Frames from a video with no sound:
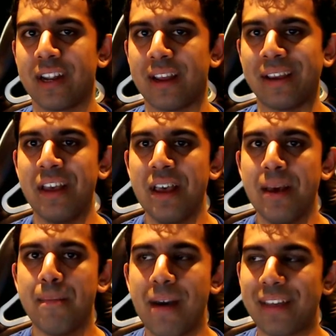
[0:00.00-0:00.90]
I
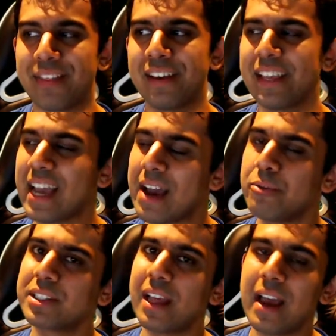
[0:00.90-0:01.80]
I think like I
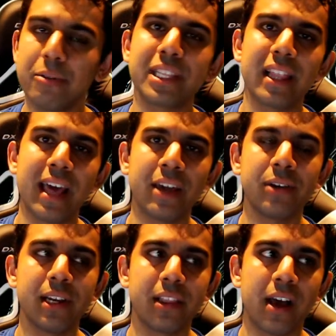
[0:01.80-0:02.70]
was I was
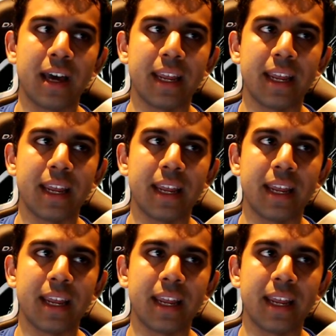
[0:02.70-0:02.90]
laddering a lot